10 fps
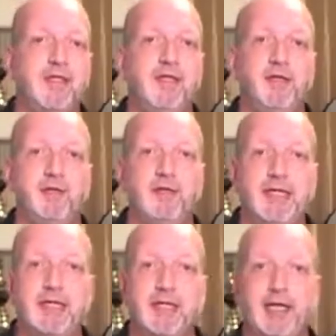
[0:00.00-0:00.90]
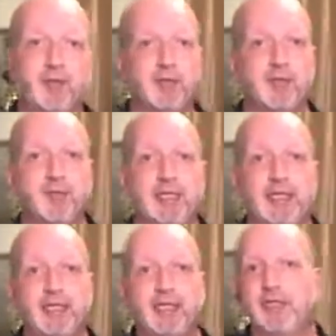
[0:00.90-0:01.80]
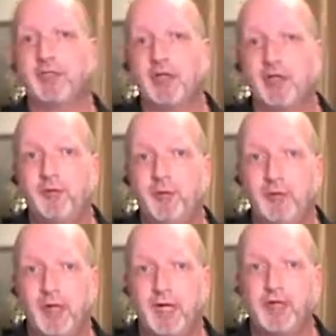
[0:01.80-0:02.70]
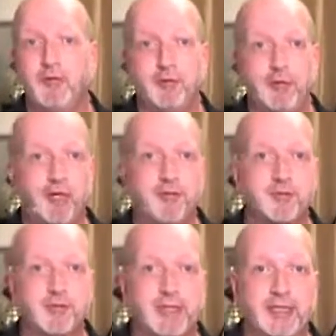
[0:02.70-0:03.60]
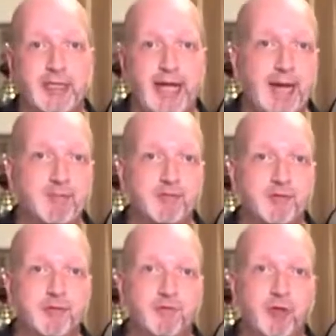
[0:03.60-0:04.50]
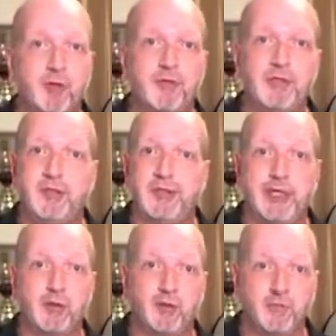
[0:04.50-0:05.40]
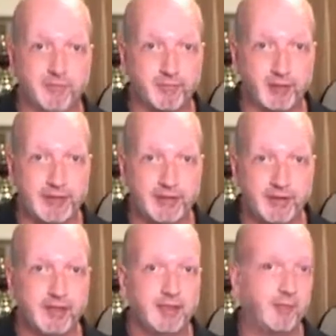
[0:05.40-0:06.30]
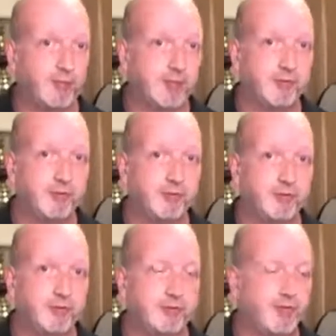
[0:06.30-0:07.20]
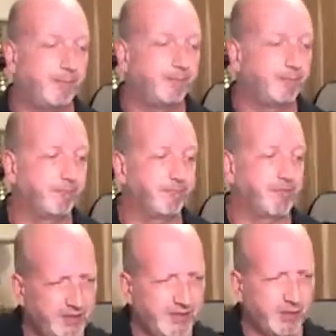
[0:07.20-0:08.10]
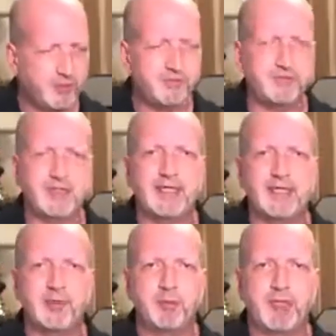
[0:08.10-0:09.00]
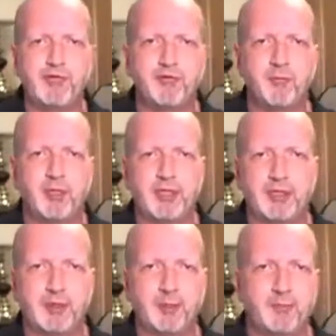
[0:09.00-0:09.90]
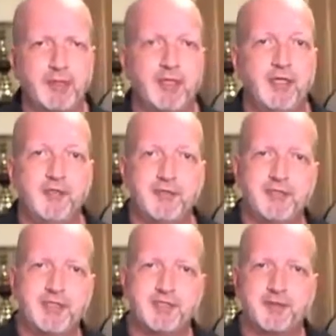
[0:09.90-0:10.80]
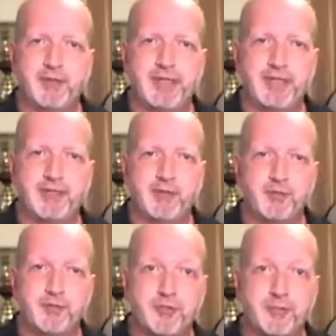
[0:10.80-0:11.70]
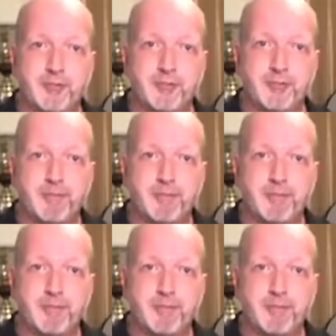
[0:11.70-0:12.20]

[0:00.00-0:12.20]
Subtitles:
Now you can get, and I'd recommend getting an electronic tuner. You can also get apps for your phone that you can download for free that will help you tune your guitar. Now once you've got that in place and ready to go, you should see a screen that will show you